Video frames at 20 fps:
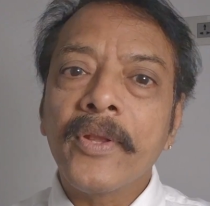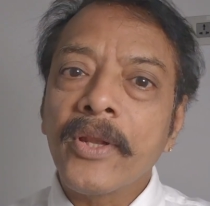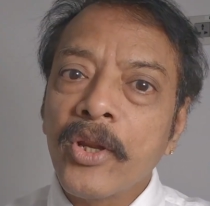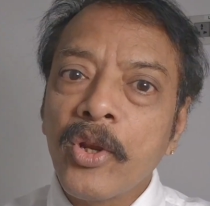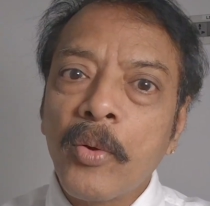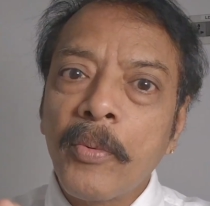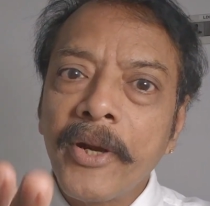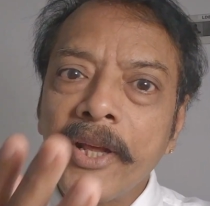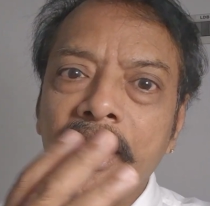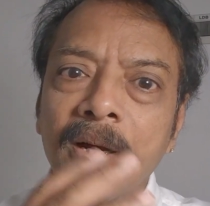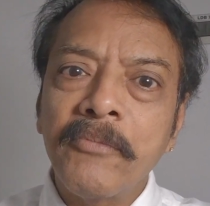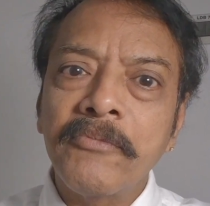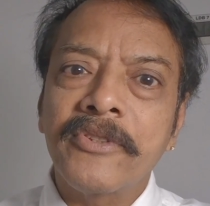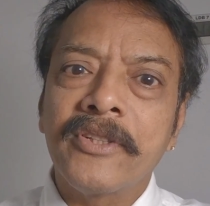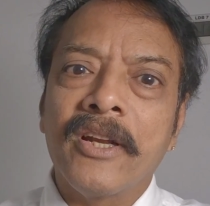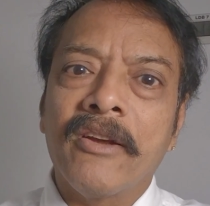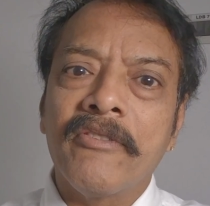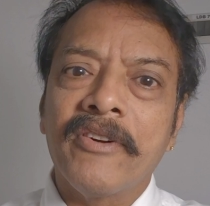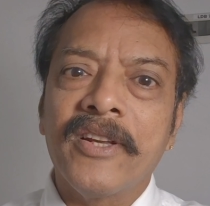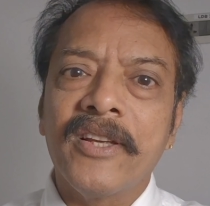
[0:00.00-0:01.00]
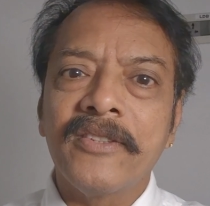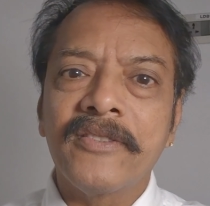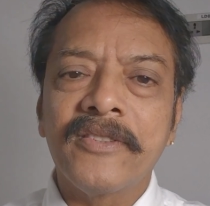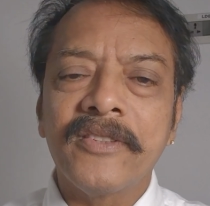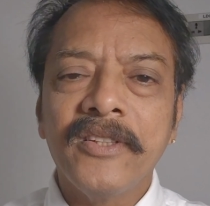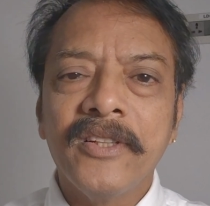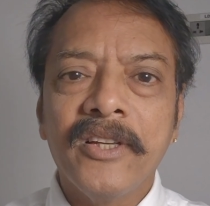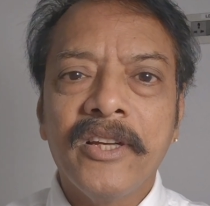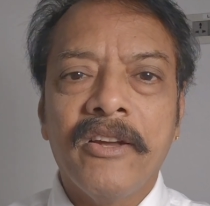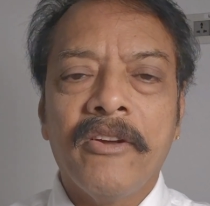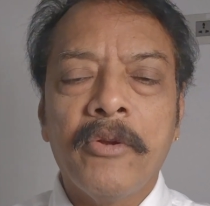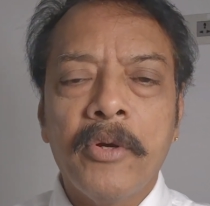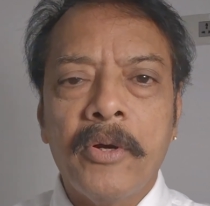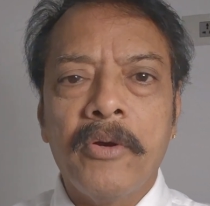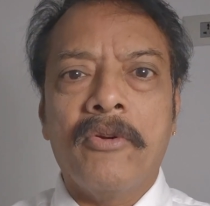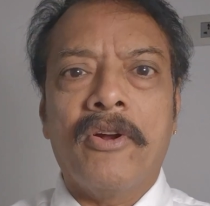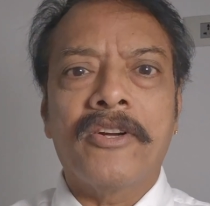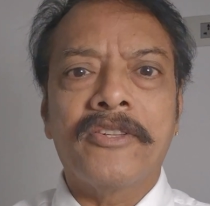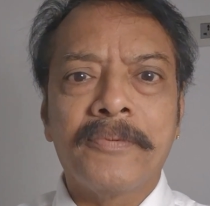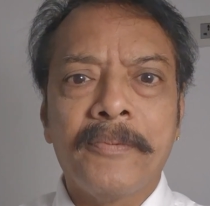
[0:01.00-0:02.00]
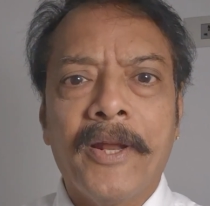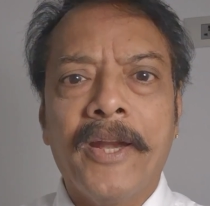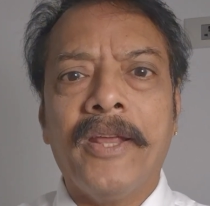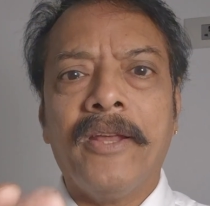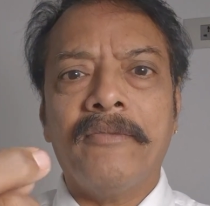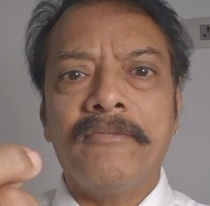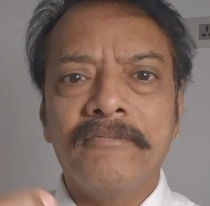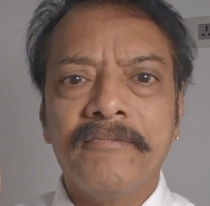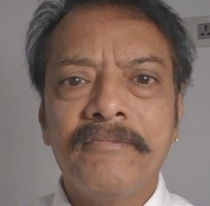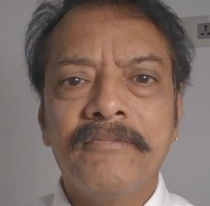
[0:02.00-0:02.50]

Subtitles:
Nobody comes nowadays. Everybody wants money.